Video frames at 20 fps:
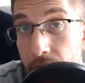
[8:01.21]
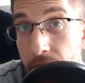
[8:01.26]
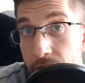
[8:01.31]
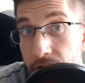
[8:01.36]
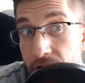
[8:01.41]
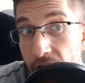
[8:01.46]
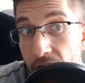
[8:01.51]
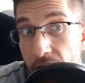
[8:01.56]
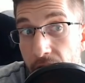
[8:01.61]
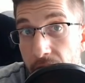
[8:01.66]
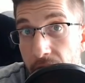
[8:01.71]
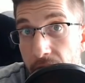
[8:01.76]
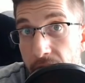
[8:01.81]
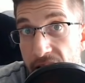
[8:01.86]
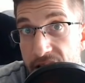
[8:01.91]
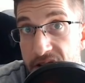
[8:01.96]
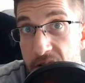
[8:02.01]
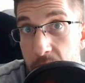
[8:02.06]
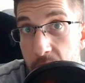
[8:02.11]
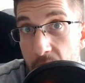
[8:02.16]
So
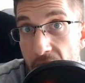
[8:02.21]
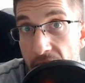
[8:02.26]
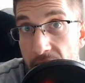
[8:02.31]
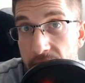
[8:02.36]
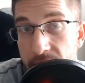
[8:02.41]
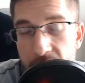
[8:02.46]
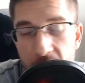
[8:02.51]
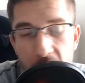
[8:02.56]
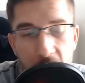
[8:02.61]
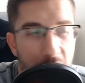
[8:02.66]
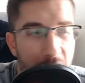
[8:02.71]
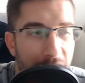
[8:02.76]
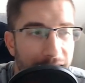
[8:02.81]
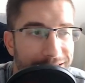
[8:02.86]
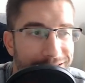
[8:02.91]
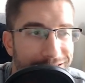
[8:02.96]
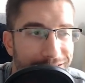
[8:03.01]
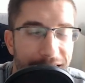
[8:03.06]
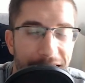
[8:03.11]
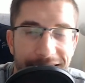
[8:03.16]
that's the plan. All
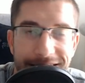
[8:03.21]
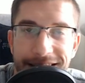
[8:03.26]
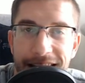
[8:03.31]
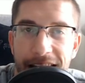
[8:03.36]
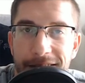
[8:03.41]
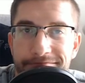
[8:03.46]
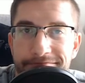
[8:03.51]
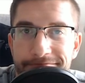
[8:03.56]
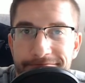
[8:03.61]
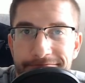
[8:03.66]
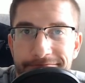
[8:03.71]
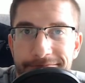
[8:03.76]
right, till next time.